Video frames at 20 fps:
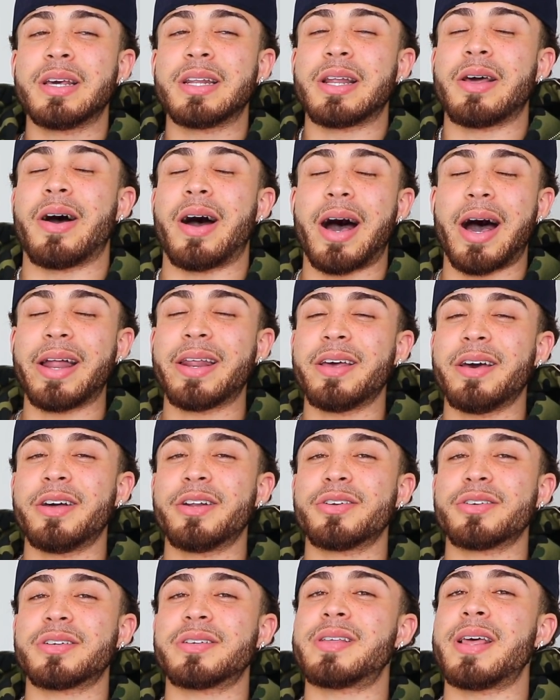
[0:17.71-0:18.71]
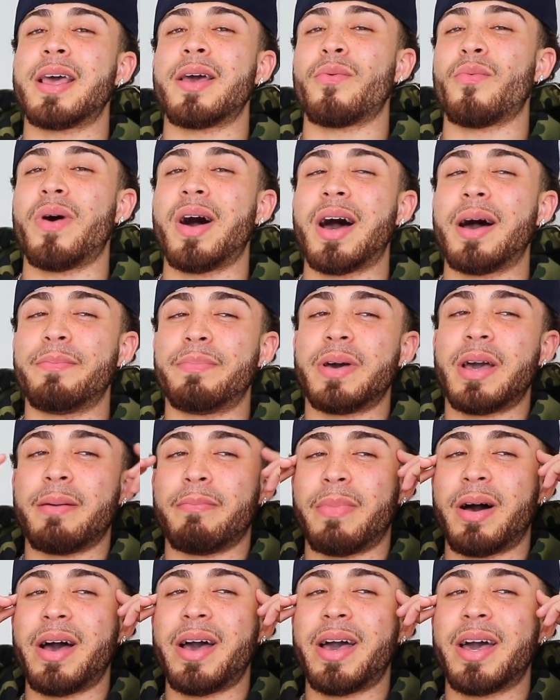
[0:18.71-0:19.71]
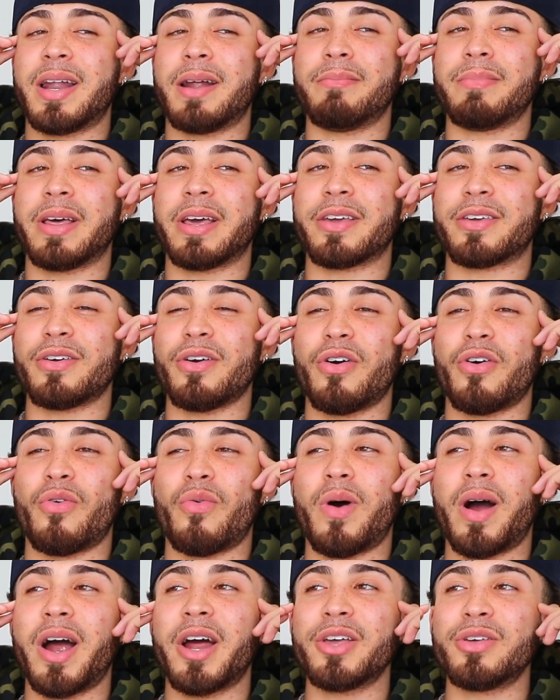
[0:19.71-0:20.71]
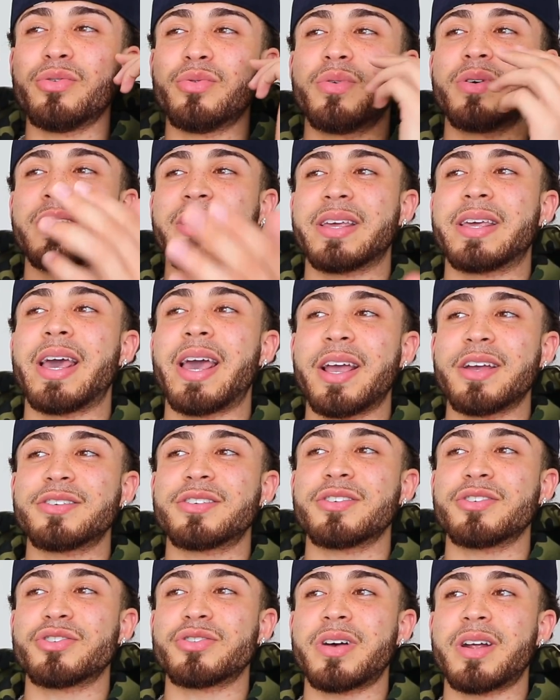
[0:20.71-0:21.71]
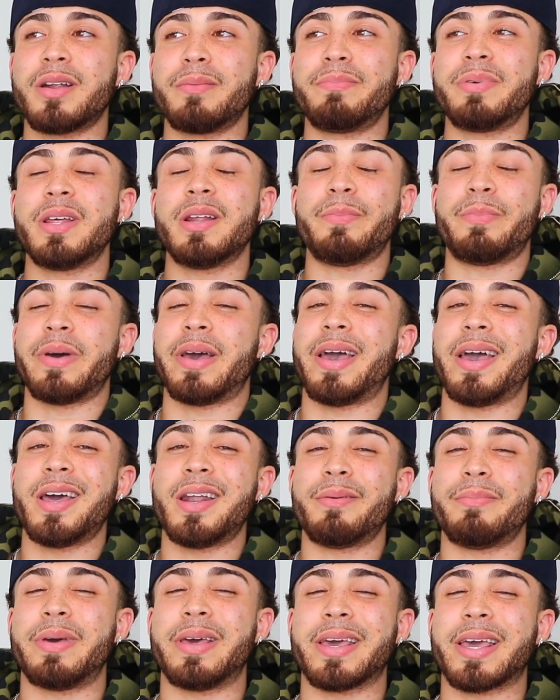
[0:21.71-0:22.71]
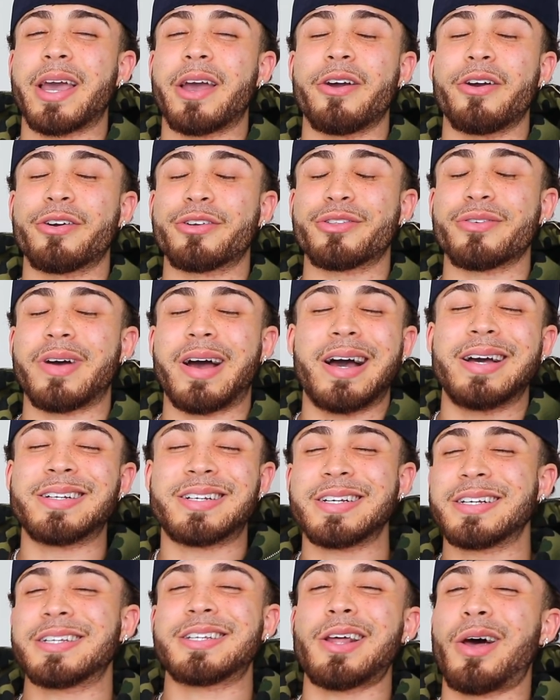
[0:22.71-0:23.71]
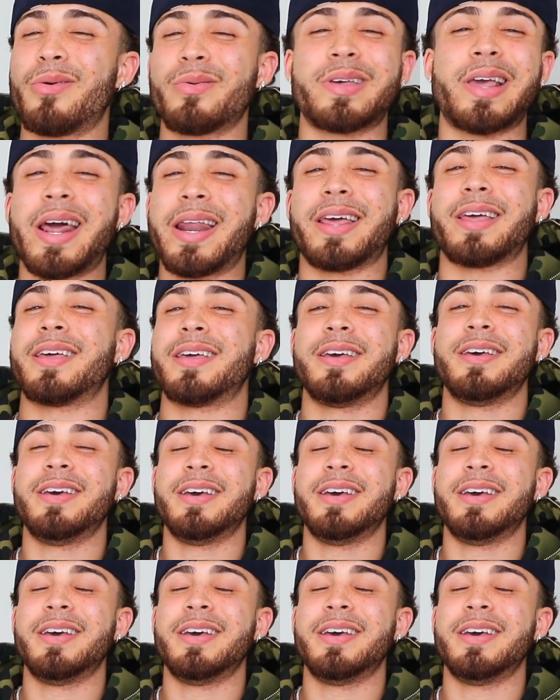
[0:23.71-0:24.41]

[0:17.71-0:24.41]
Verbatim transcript: Now I didn't understand why, but in my head I'm like, yo, why are you a gangster trying to beat up an anime character? I just don't get it.